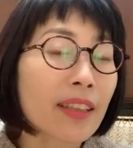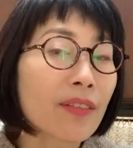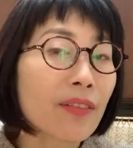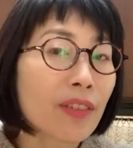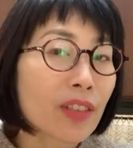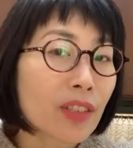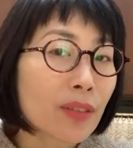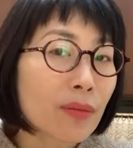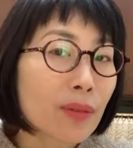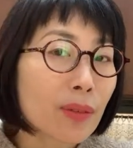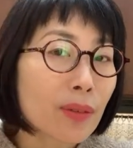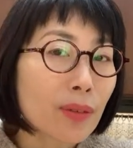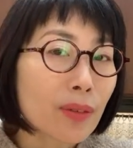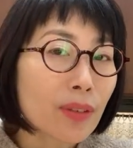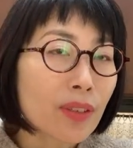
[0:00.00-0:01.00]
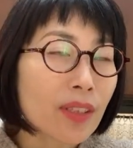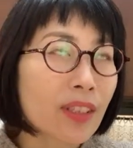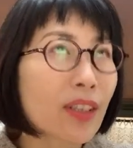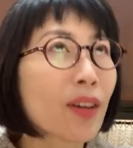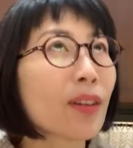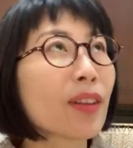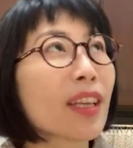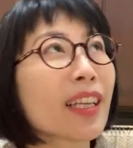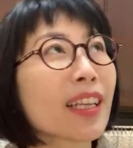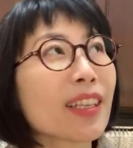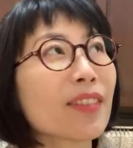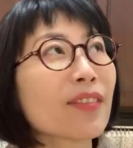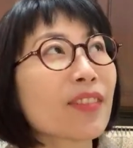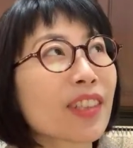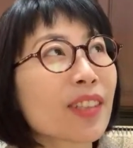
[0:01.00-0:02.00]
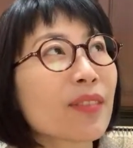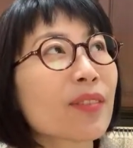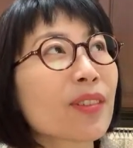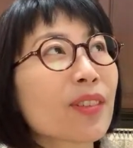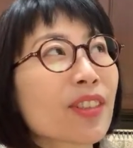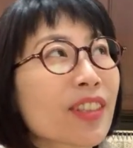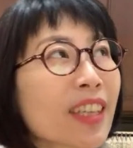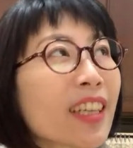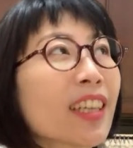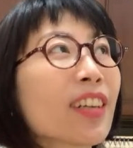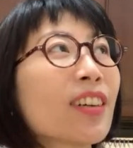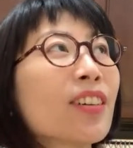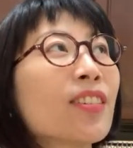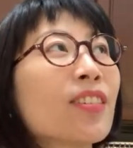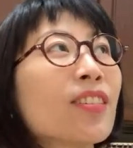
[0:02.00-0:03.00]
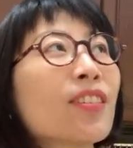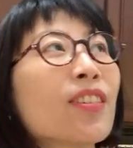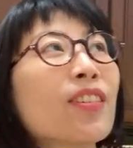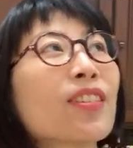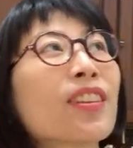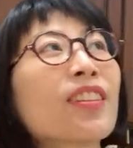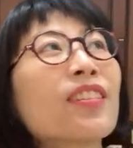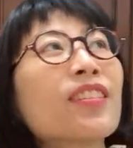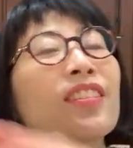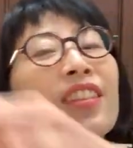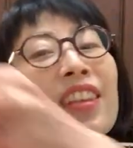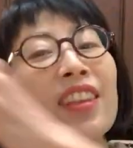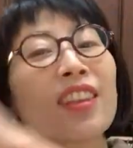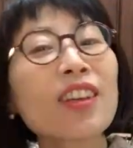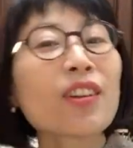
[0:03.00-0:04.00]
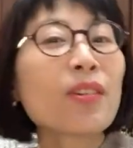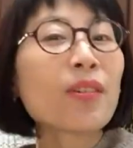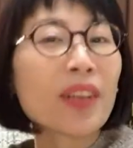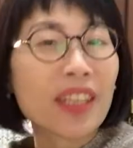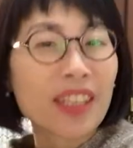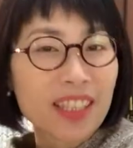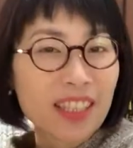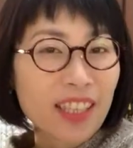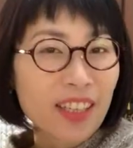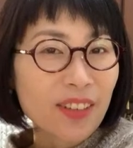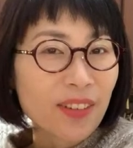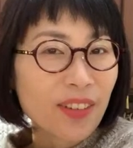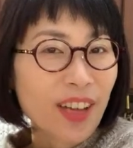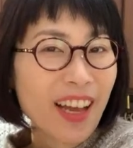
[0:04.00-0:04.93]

the vegetable, no, letting the vegetable to take off all the, the liquid stuff.